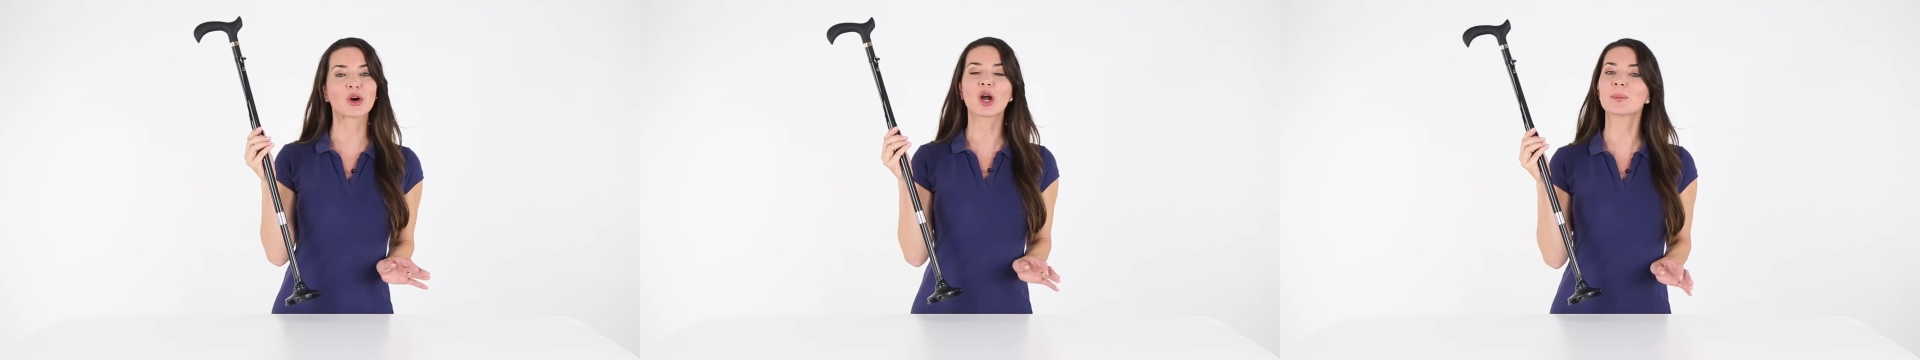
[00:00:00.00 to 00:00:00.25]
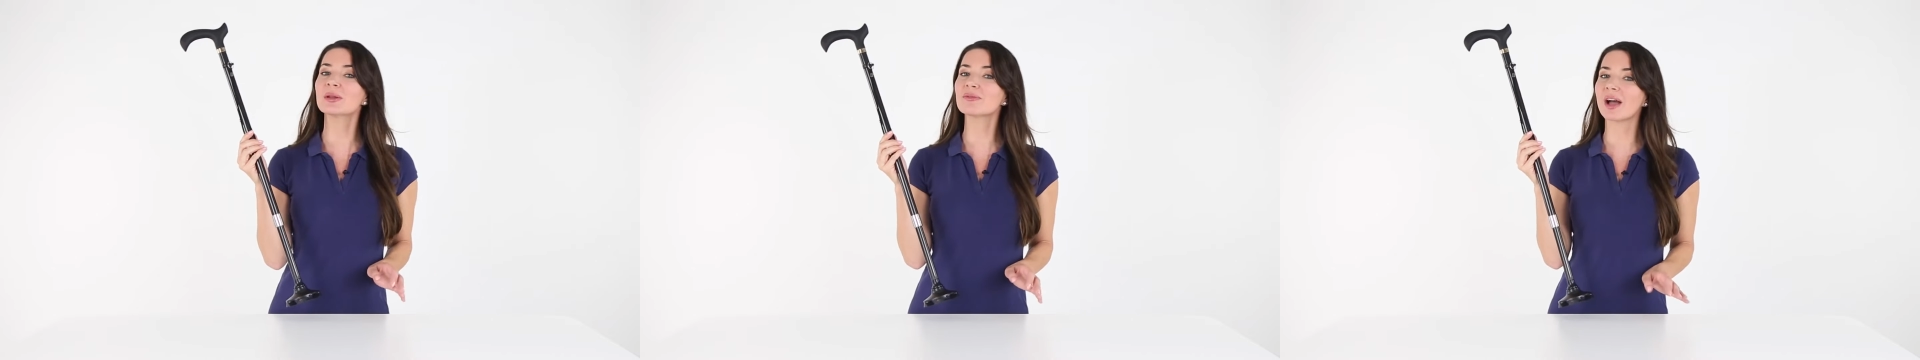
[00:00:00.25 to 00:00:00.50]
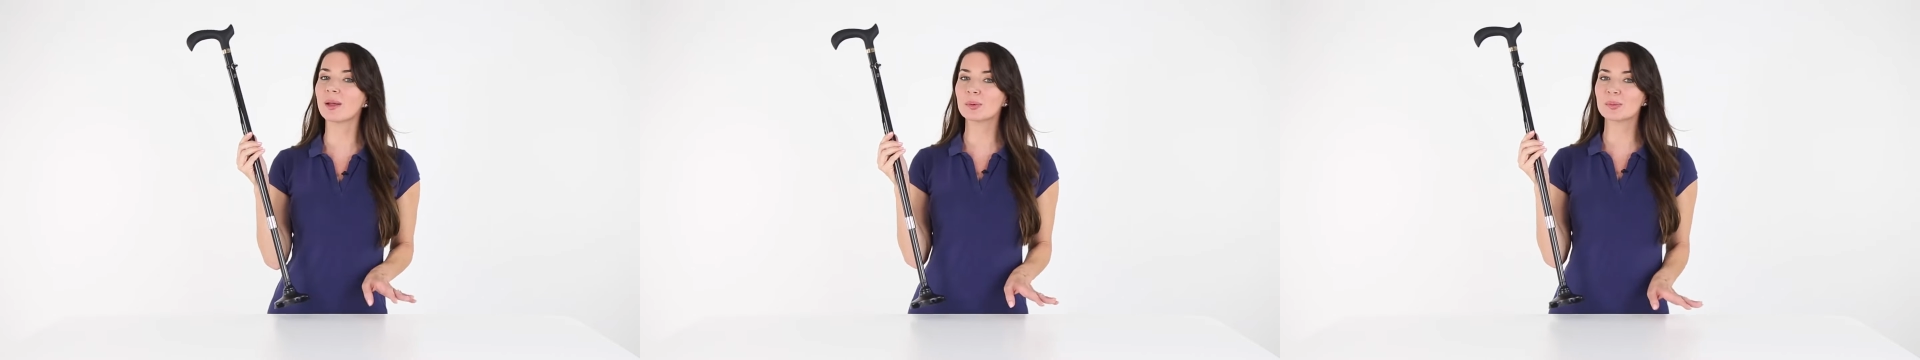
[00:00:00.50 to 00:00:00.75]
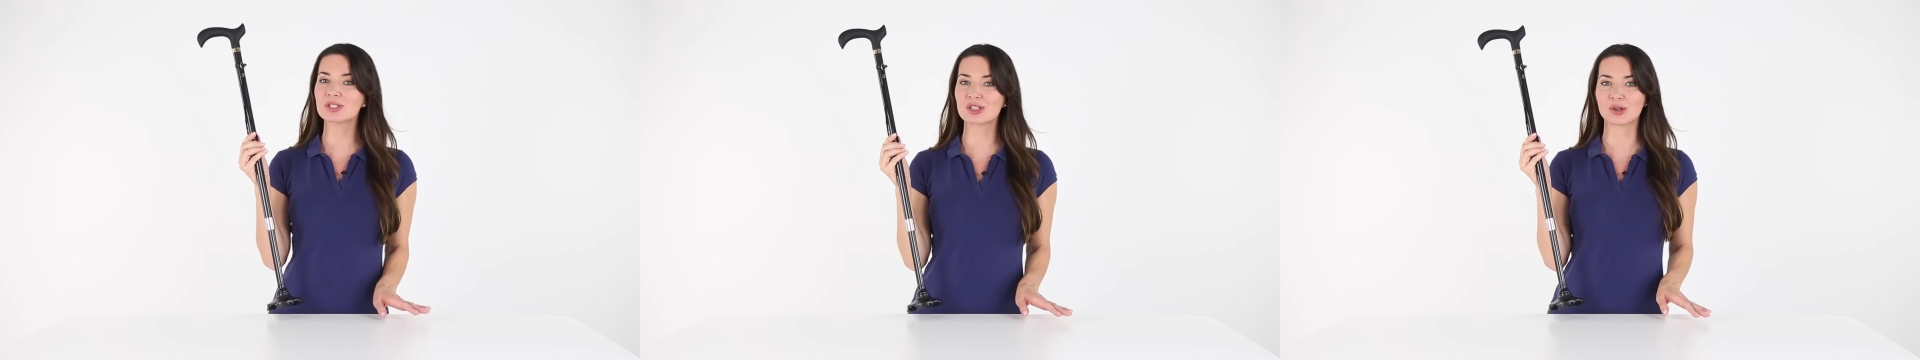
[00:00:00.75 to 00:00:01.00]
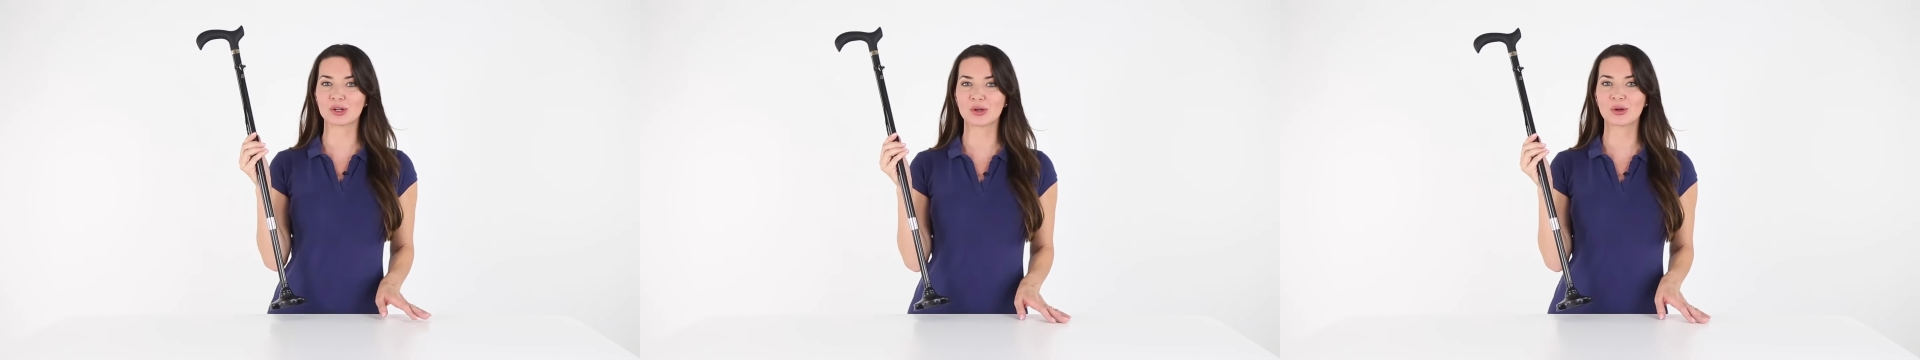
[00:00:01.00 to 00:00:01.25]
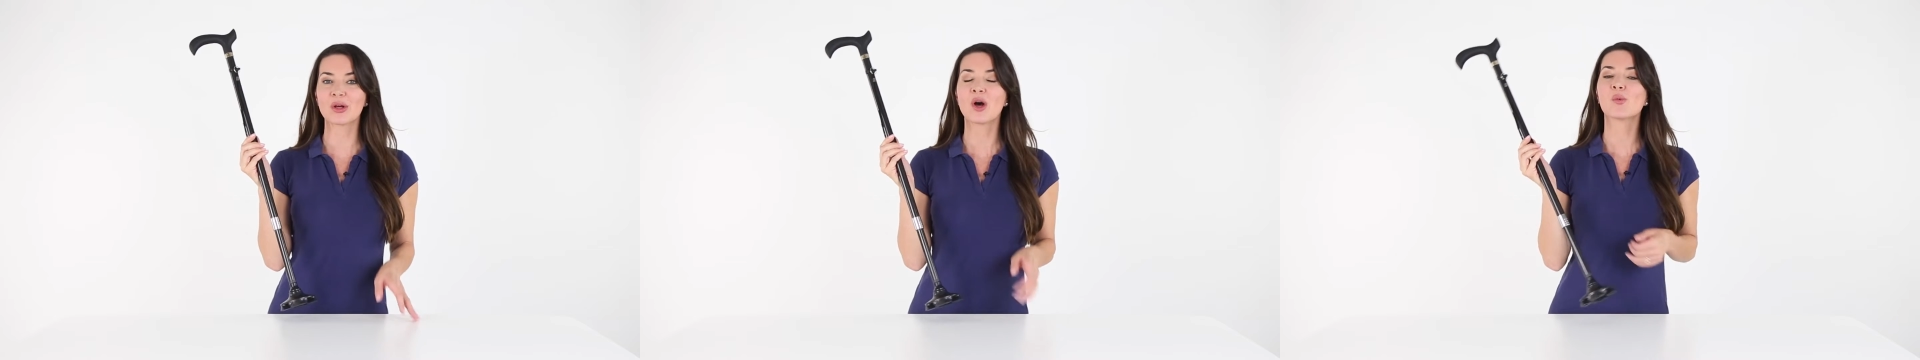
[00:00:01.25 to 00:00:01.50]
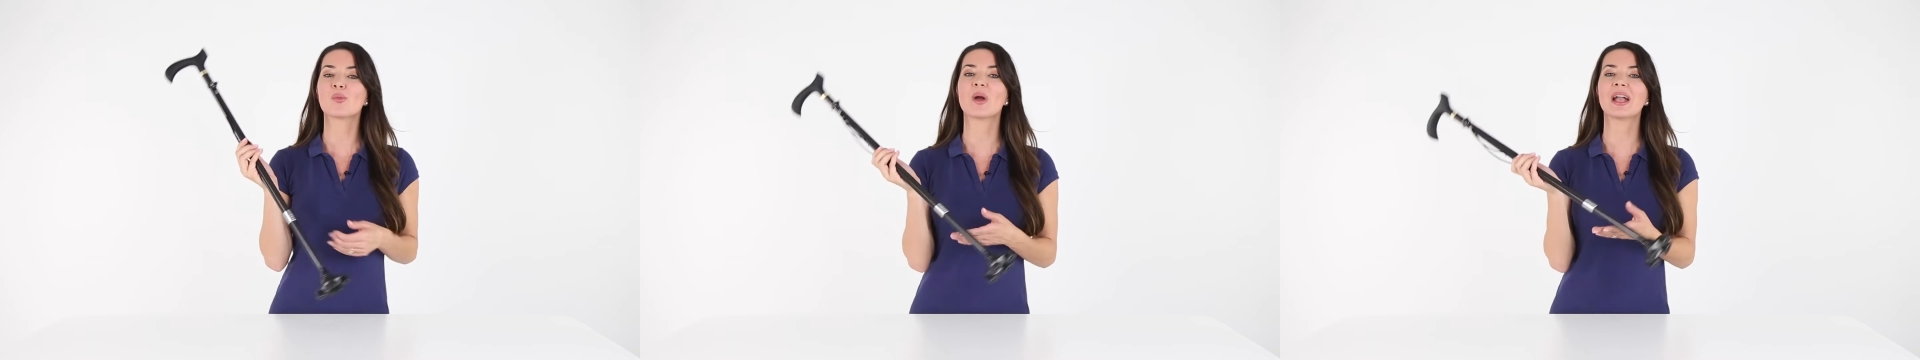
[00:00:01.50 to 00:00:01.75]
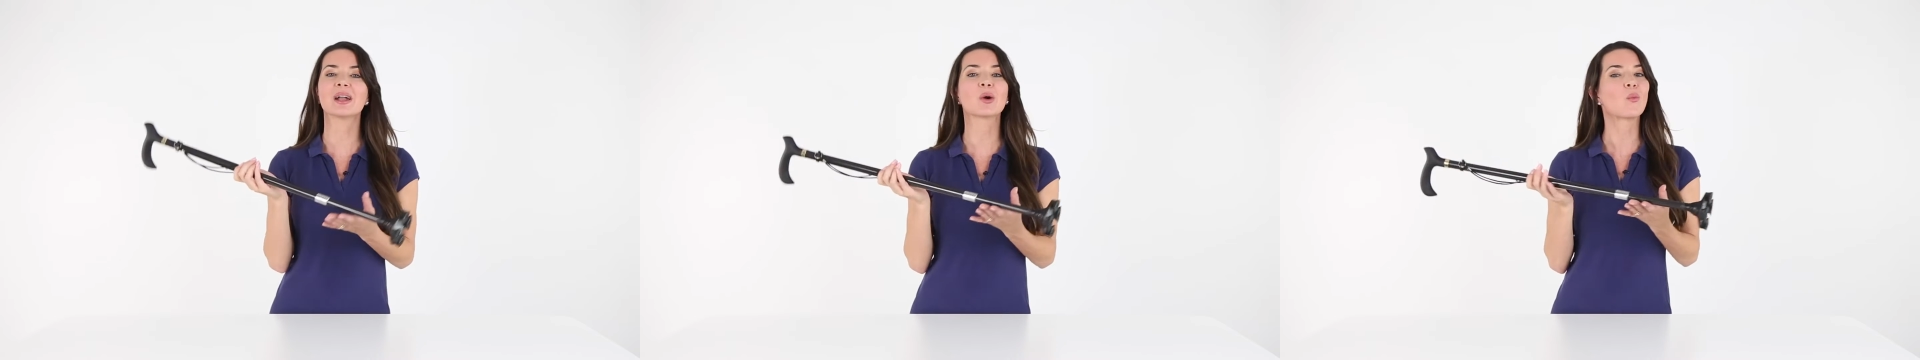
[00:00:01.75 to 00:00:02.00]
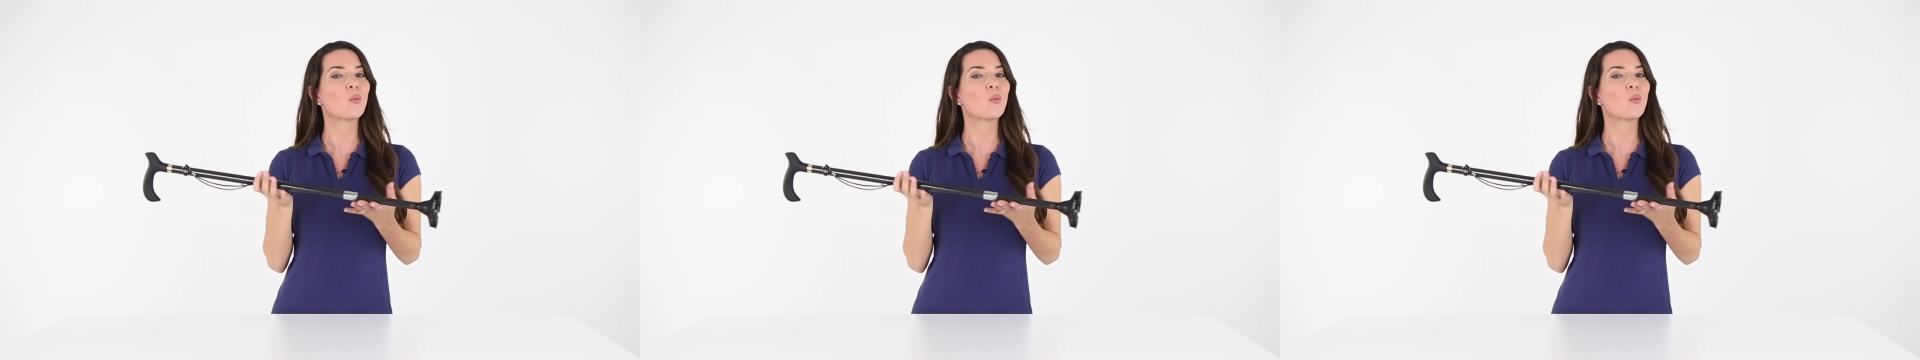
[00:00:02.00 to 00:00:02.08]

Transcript: carbon fiber material weighing